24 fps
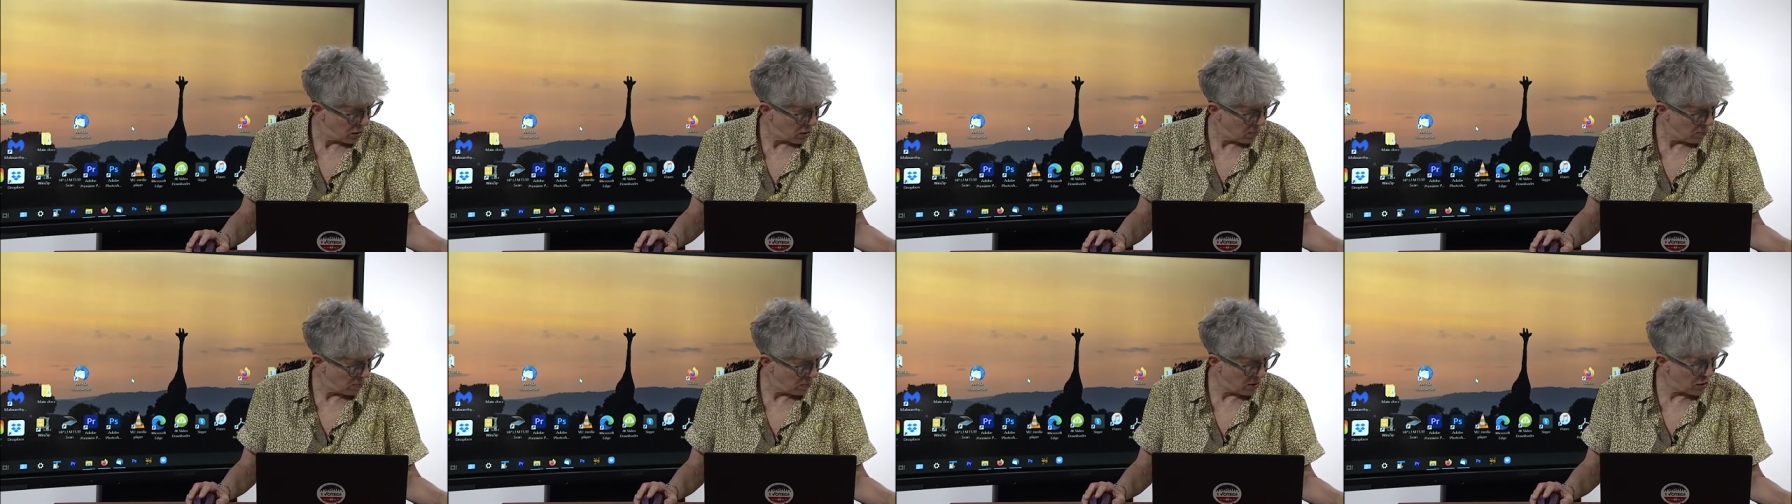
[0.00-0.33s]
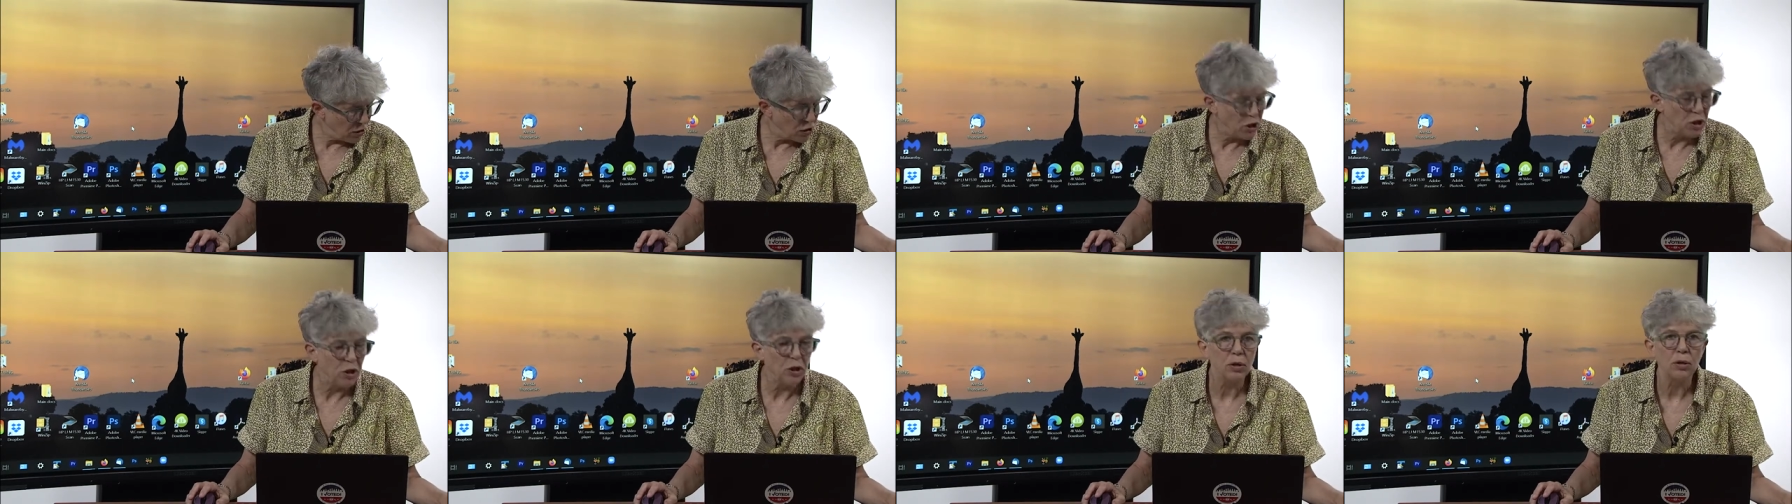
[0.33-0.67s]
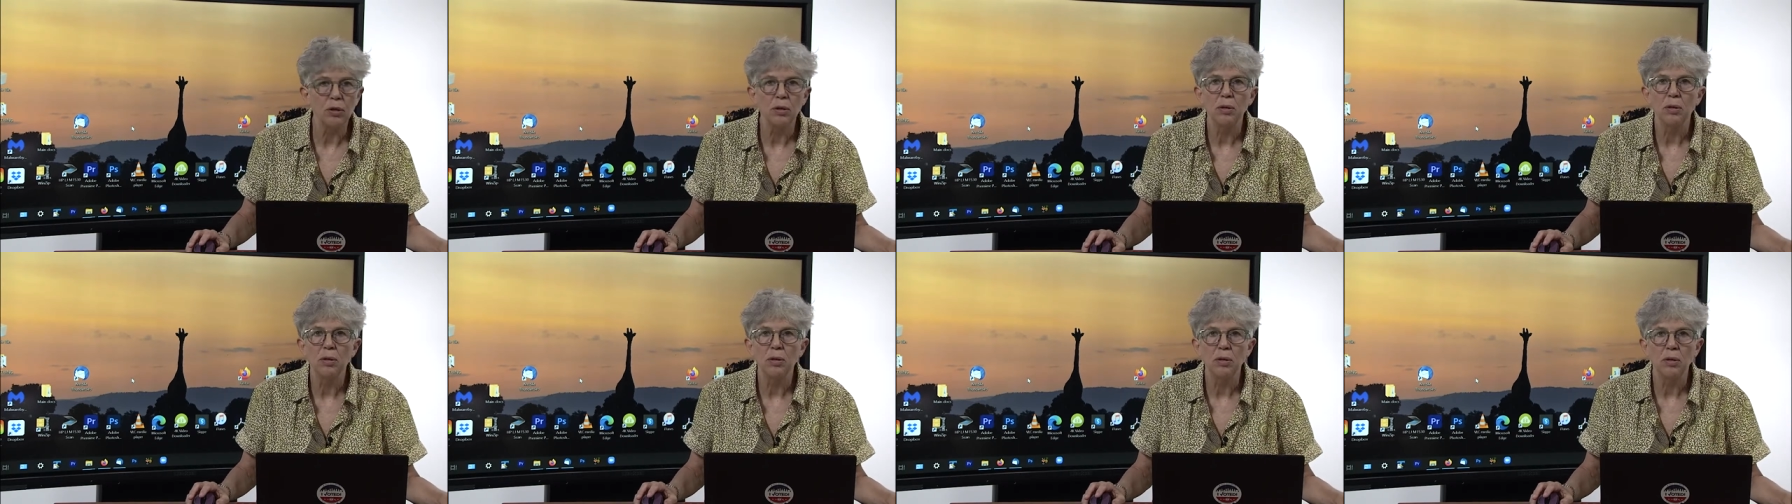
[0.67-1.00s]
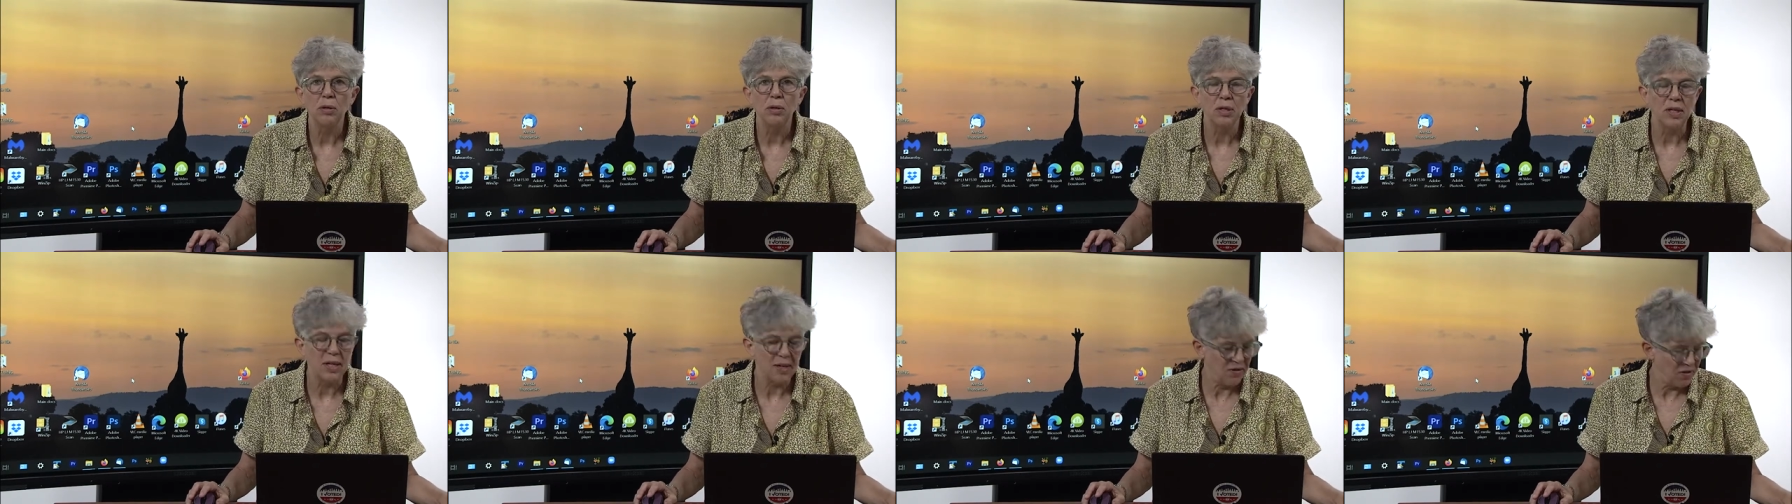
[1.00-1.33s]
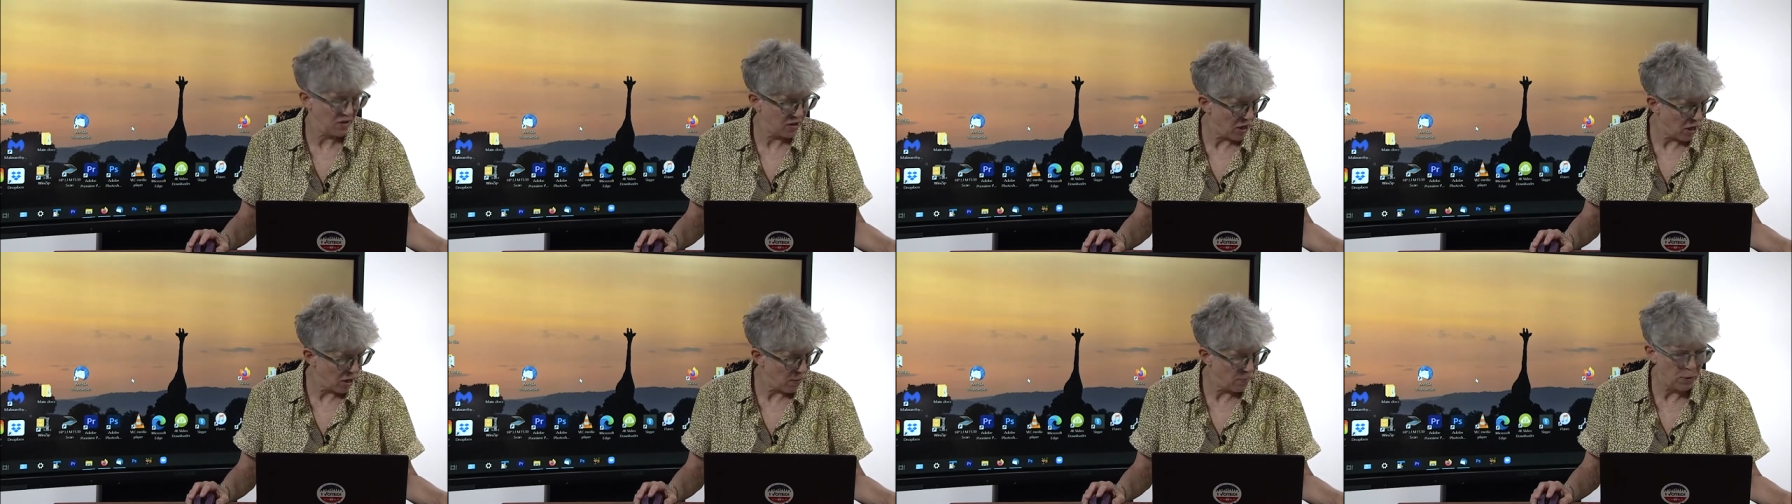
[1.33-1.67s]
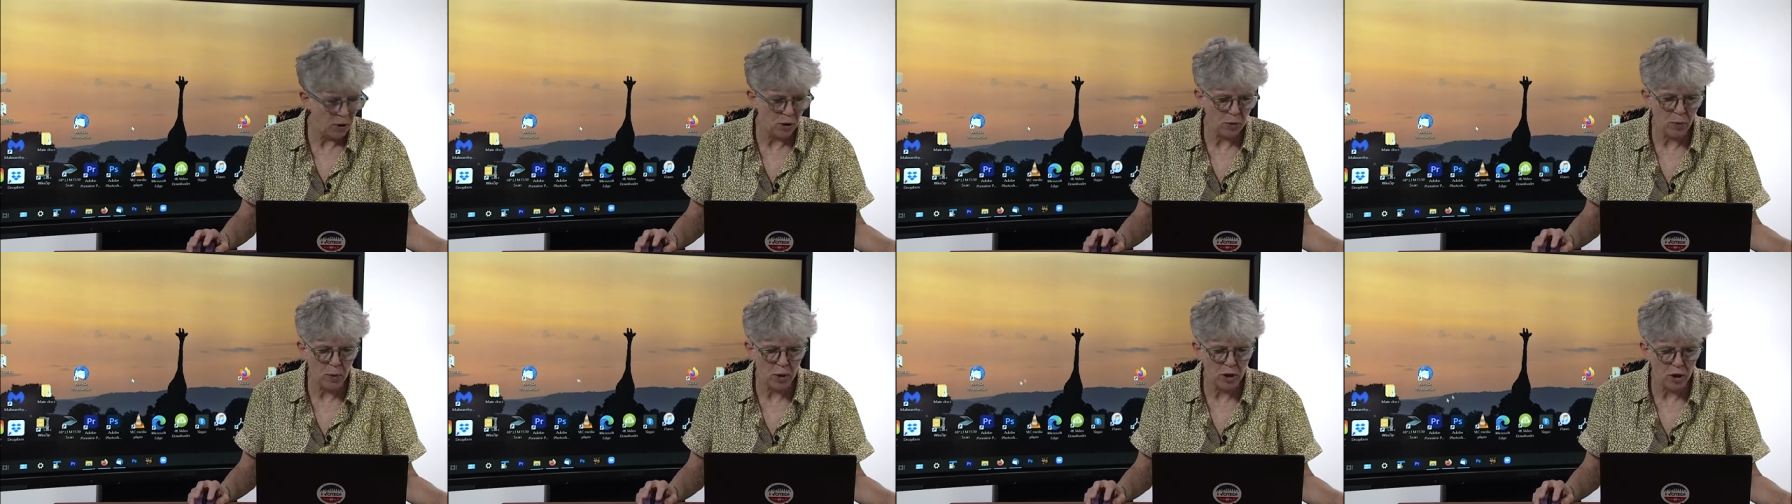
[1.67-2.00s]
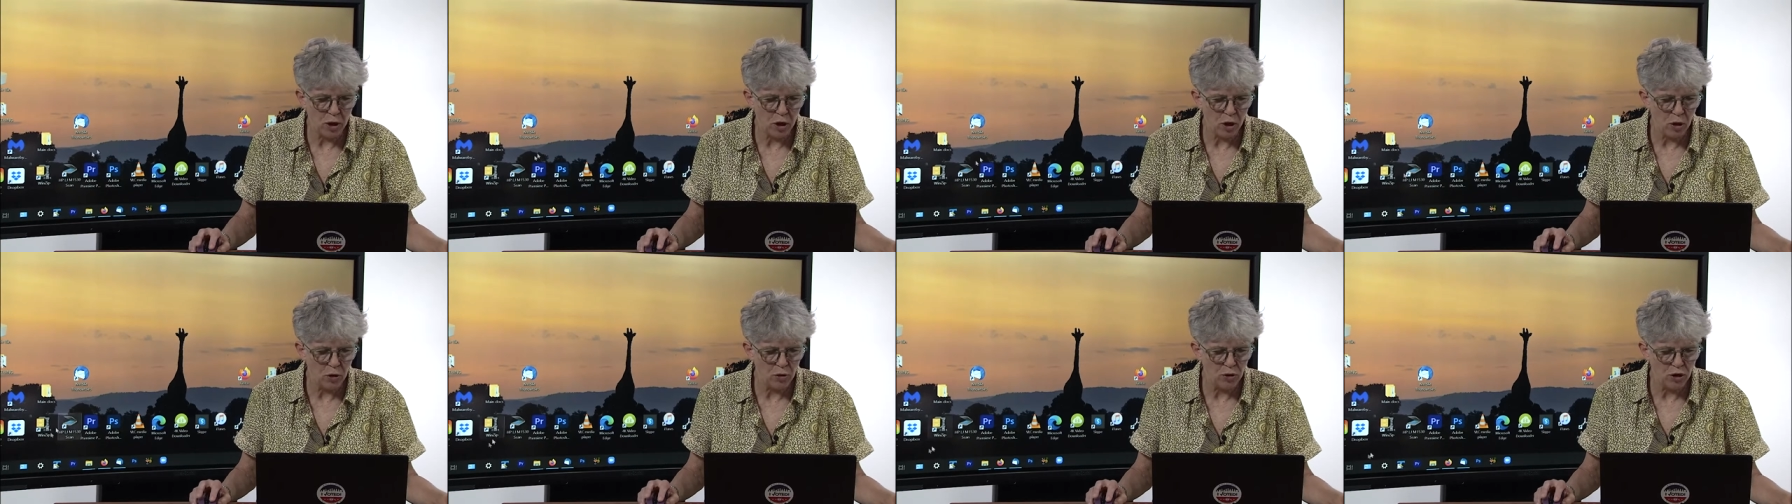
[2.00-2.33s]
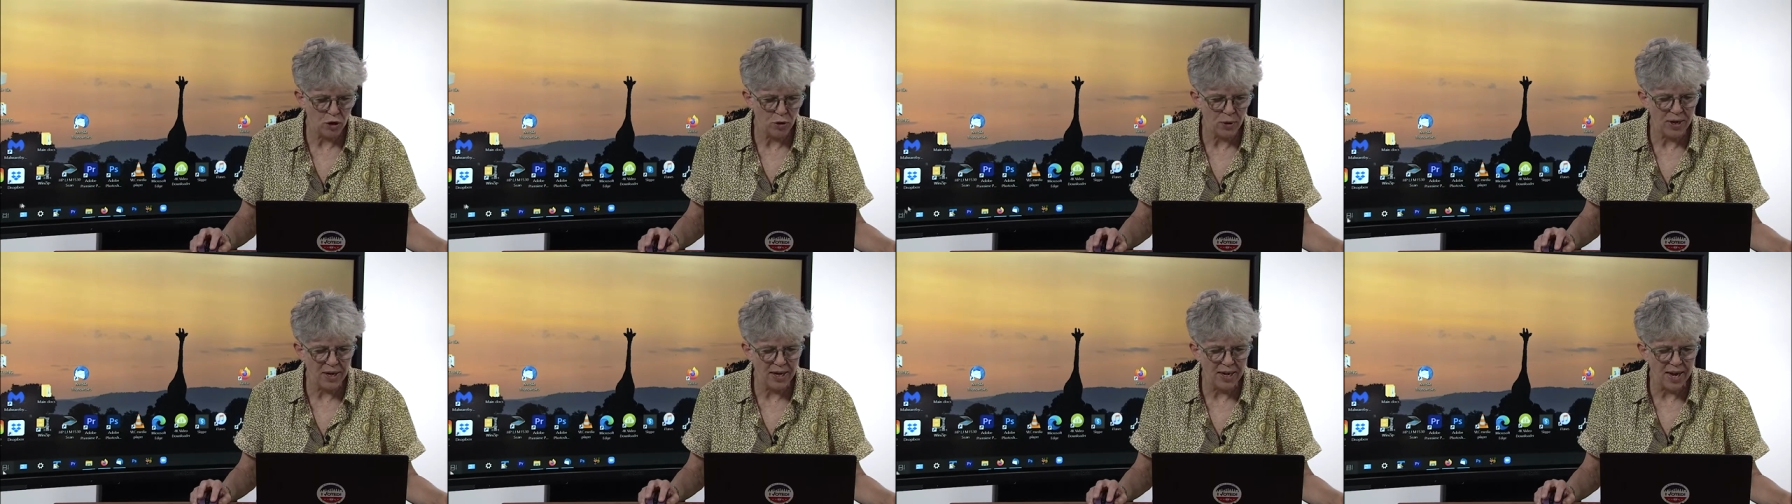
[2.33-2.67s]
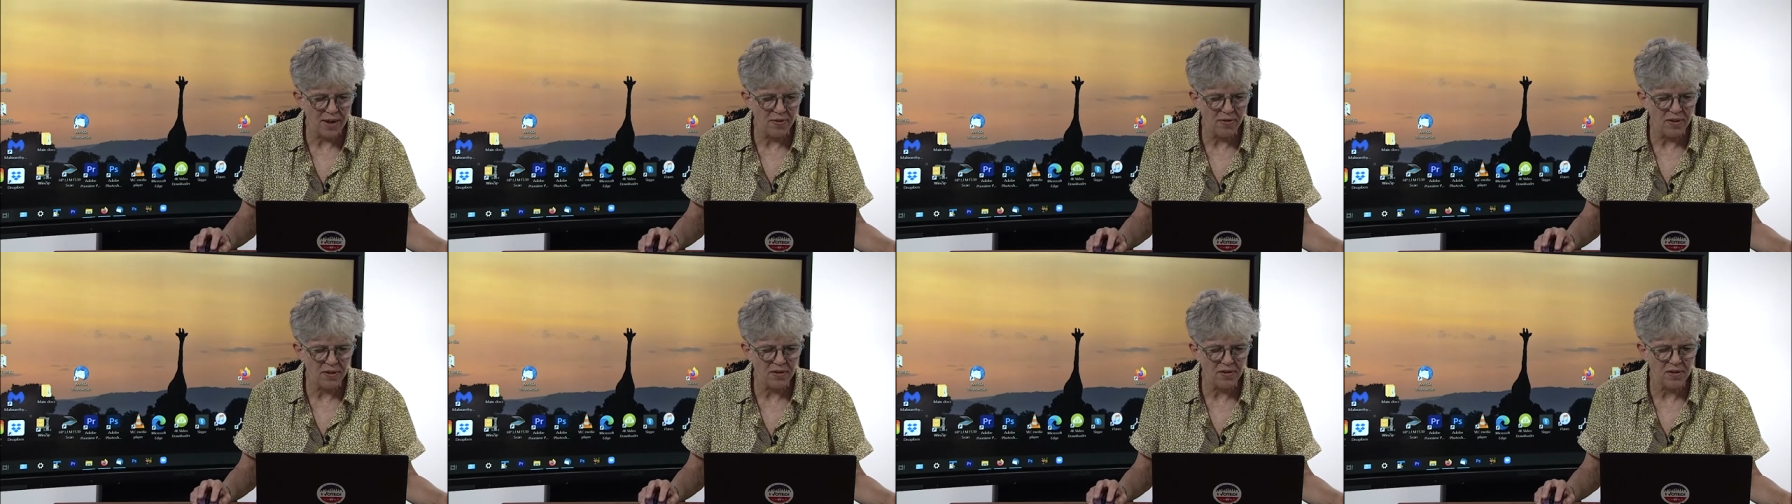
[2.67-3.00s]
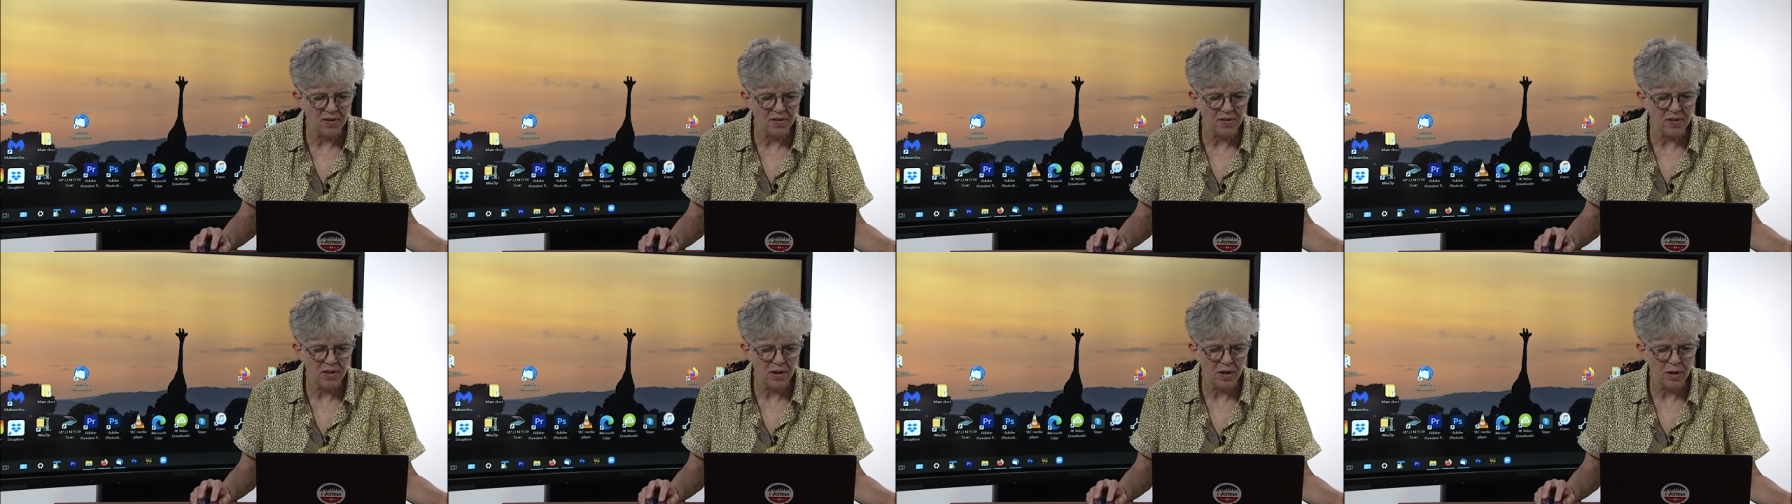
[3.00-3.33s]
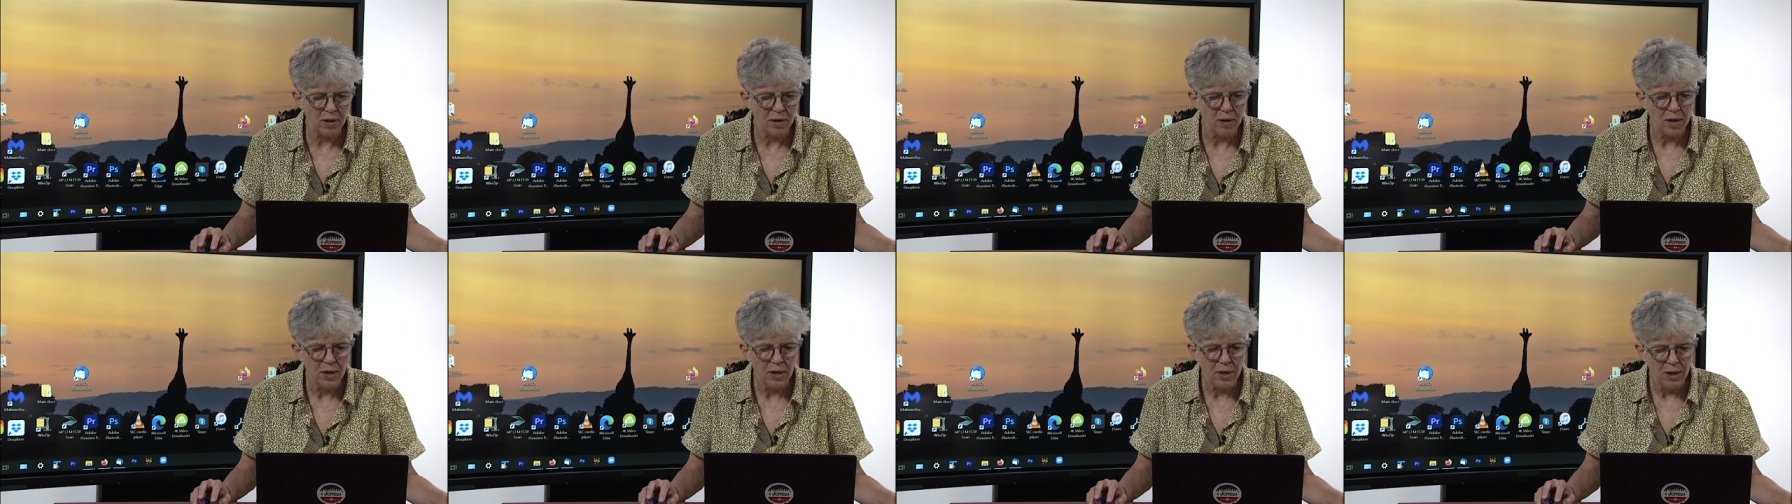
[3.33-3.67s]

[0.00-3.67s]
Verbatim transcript: pinned to your desktop, you want to go to, and again, this is the